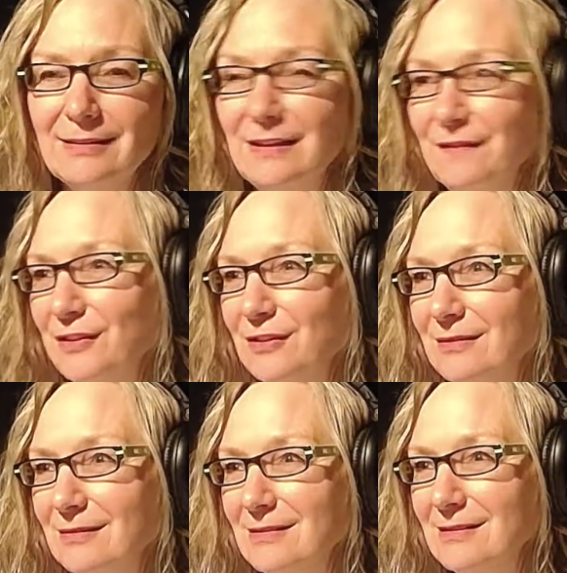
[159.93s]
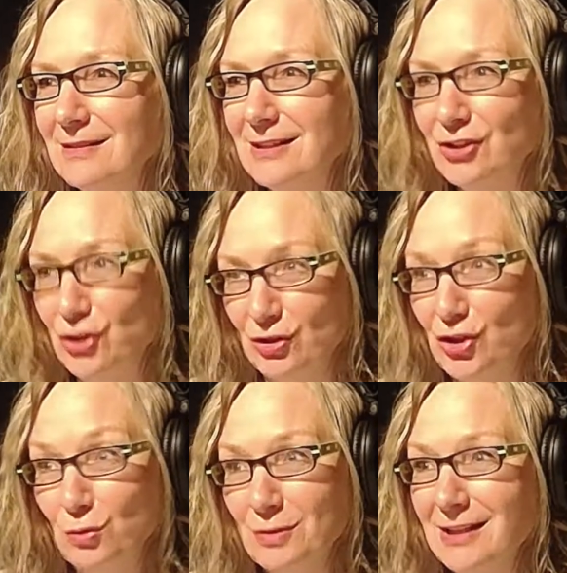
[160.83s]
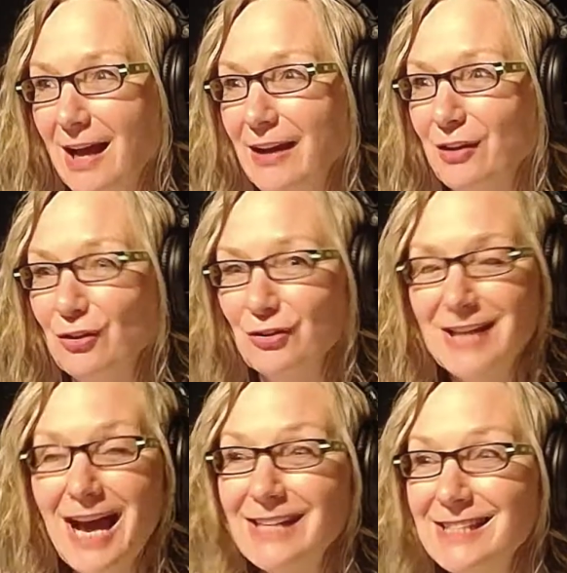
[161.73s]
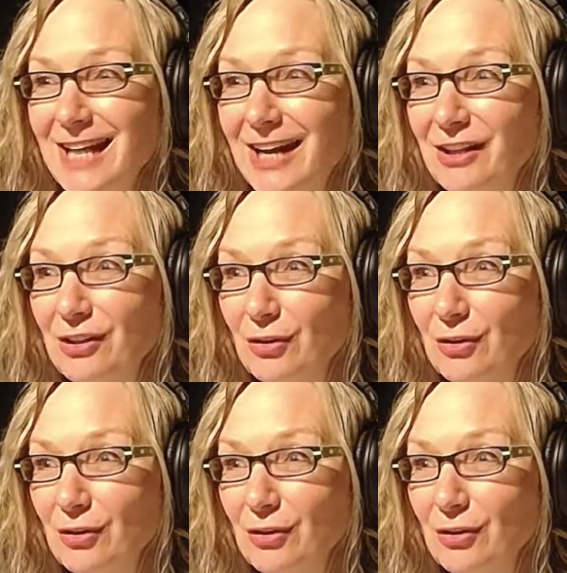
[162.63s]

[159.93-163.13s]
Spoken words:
different suit style or tie style